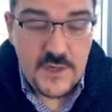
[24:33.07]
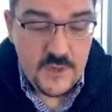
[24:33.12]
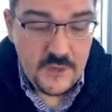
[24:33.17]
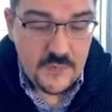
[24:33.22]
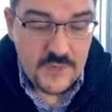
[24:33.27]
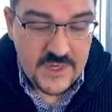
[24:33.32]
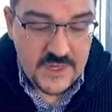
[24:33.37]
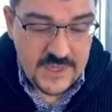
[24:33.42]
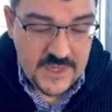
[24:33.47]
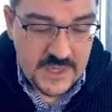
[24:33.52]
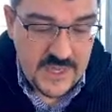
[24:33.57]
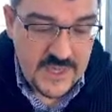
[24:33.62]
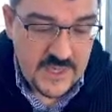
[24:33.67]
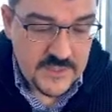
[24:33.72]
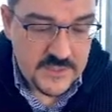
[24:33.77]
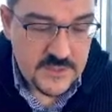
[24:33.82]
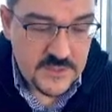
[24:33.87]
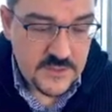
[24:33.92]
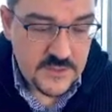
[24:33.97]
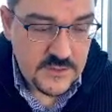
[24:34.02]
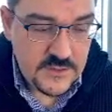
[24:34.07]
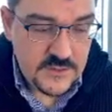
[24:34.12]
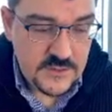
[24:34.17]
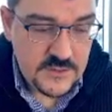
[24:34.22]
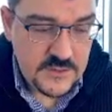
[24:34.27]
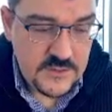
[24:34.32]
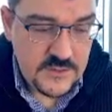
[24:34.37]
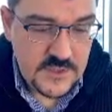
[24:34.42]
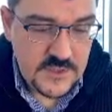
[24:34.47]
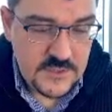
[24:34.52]
We can't
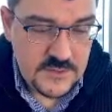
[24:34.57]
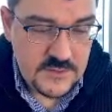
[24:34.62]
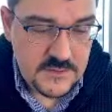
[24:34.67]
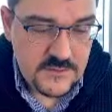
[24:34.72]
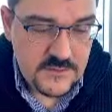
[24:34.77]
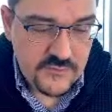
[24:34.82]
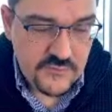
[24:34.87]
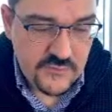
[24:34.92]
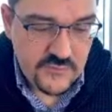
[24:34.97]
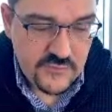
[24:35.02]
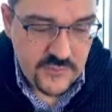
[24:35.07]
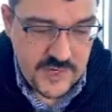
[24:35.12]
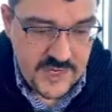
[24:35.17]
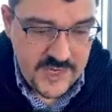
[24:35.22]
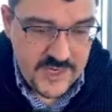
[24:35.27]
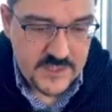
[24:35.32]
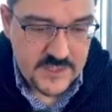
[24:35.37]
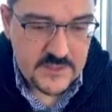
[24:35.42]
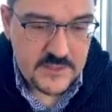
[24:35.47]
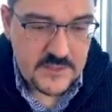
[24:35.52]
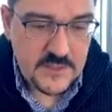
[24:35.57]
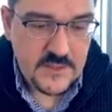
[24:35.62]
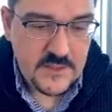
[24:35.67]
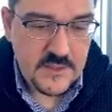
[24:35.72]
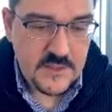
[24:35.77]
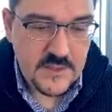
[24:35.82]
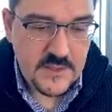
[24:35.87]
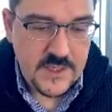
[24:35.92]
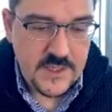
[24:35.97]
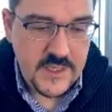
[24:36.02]
write
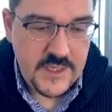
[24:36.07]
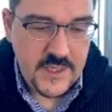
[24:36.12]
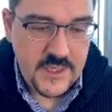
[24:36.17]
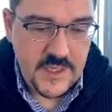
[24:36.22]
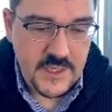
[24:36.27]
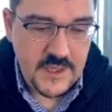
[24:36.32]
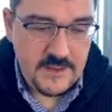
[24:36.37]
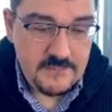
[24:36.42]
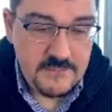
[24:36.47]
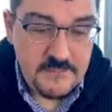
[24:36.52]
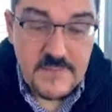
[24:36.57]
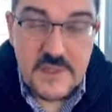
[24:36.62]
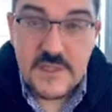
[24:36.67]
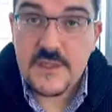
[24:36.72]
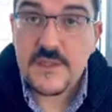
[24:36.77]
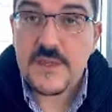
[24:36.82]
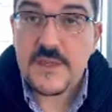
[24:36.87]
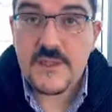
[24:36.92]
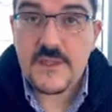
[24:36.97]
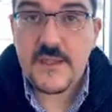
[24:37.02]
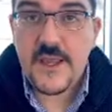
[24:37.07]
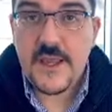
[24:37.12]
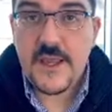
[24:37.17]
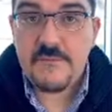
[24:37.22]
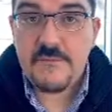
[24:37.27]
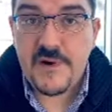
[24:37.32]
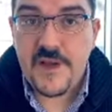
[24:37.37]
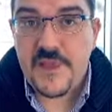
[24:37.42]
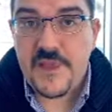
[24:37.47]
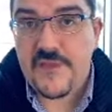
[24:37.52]
a 1,000,000-line
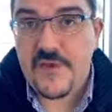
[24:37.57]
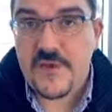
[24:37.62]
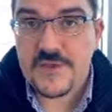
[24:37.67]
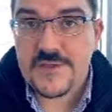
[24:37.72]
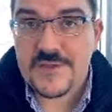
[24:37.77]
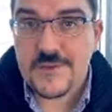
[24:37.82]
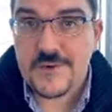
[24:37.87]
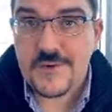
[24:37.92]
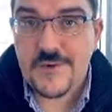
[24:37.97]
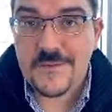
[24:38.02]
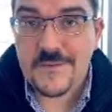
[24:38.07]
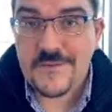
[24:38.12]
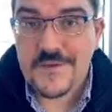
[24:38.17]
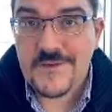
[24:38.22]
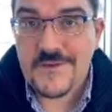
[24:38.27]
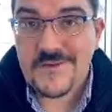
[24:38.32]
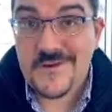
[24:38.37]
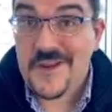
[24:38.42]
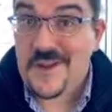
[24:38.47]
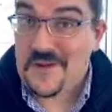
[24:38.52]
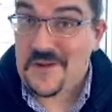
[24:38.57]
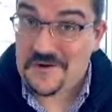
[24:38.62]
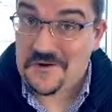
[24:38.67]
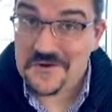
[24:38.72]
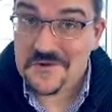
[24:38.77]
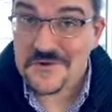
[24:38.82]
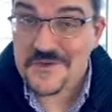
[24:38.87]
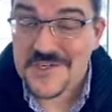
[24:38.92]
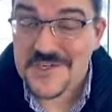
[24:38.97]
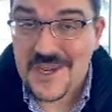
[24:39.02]
Python script and
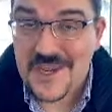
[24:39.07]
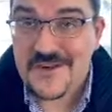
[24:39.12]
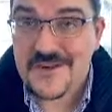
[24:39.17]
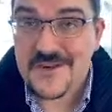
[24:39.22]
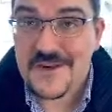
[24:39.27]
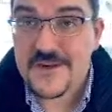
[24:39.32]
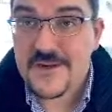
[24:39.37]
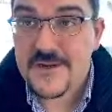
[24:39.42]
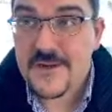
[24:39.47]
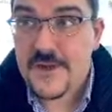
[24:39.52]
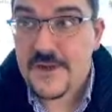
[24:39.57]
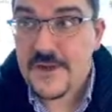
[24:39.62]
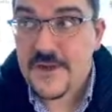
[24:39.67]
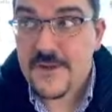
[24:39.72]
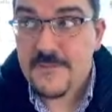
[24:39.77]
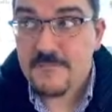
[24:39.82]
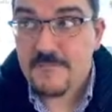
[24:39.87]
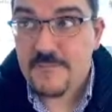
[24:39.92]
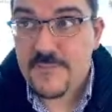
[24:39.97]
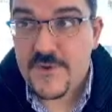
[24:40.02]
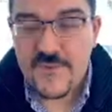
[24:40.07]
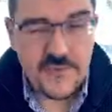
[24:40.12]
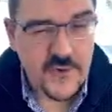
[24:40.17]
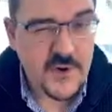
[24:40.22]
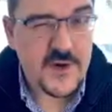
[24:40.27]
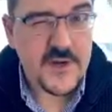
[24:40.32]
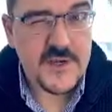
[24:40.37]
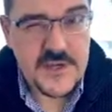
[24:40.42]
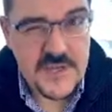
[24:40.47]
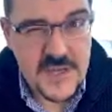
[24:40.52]
understand it. But there
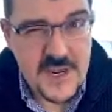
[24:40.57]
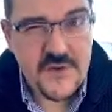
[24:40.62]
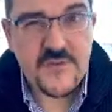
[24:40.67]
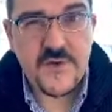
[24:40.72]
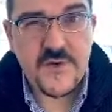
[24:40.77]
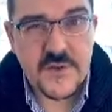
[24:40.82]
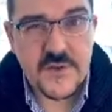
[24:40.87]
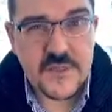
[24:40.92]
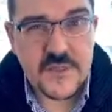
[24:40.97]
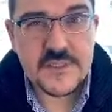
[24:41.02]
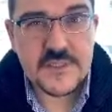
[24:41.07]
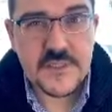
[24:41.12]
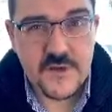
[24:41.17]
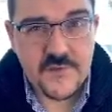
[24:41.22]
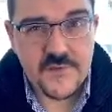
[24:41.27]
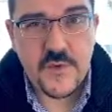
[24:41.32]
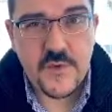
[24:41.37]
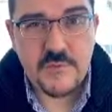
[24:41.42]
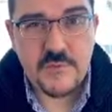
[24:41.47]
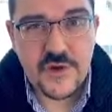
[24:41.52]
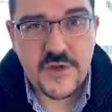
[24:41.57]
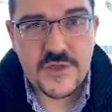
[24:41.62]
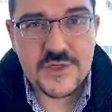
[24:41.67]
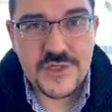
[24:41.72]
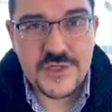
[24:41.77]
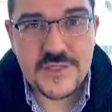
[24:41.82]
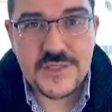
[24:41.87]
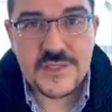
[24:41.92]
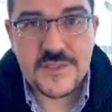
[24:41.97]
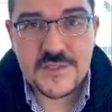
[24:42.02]
are definitely software
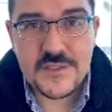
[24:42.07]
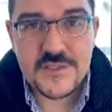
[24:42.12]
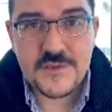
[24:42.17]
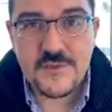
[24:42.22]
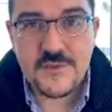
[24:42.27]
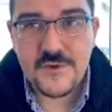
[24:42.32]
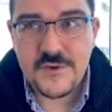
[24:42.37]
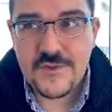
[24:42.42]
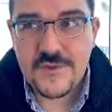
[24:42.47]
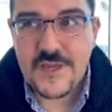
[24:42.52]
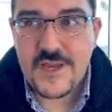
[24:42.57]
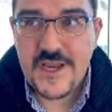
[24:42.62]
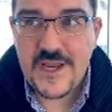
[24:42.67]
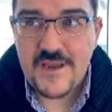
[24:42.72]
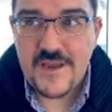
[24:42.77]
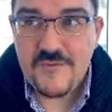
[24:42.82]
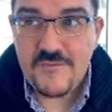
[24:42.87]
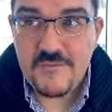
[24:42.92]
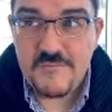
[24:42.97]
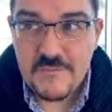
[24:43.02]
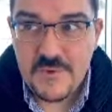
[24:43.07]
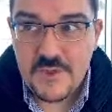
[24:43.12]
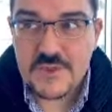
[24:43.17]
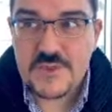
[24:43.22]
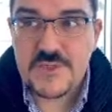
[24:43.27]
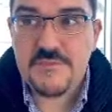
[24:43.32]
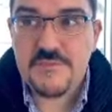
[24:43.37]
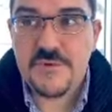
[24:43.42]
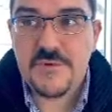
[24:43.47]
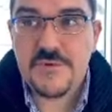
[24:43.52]
projects in this world that have
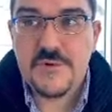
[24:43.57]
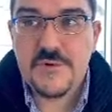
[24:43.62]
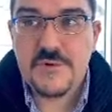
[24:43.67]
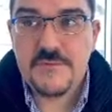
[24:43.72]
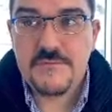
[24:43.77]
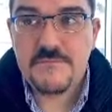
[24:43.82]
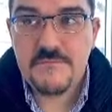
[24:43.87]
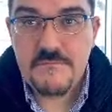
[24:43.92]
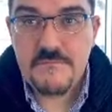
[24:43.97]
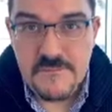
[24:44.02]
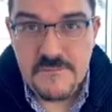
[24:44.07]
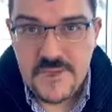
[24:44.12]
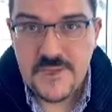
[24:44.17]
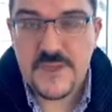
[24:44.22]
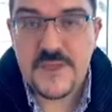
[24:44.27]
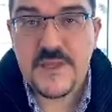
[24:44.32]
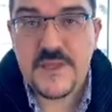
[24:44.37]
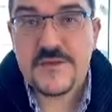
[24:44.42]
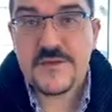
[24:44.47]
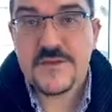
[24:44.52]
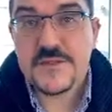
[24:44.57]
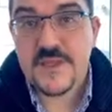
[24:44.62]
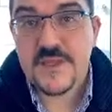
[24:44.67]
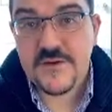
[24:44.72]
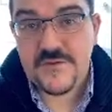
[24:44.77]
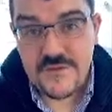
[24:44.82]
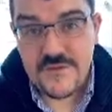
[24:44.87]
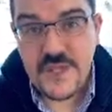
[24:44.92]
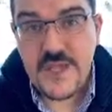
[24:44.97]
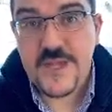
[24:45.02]
multiple millions
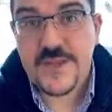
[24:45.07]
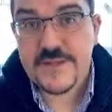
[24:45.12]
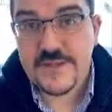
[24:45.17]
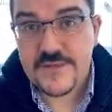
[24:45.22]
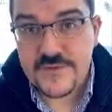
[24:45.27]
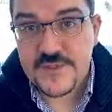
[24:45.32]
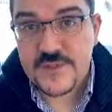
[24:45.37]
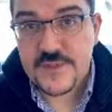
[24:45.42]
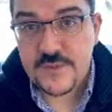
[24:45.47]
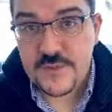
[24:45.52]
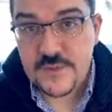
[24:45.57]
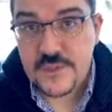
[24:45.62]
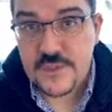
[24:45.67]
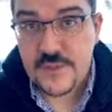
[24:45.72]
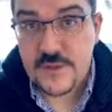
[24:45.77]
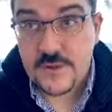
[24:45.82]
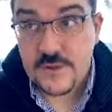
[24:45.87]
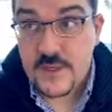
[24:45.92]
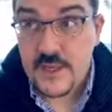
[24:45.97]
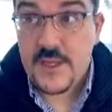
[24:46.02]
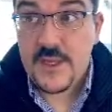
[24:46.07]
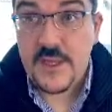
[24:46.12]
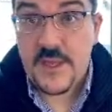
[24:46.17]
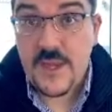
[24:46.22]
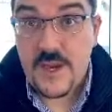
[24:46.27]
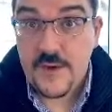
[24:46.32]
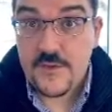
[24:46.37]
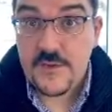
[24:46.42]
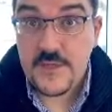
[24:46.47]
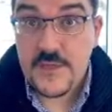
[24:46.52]
of lines of source code.
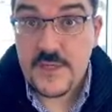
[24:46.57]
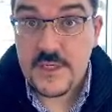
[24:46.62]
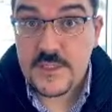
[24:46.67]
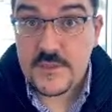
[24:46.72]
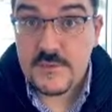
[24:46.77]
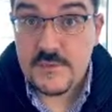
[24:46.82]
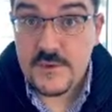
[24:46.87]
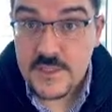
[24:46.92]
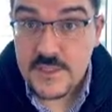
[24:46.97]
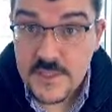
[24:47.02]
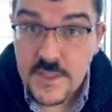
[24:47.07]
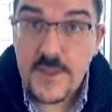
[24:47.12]
How do they do it?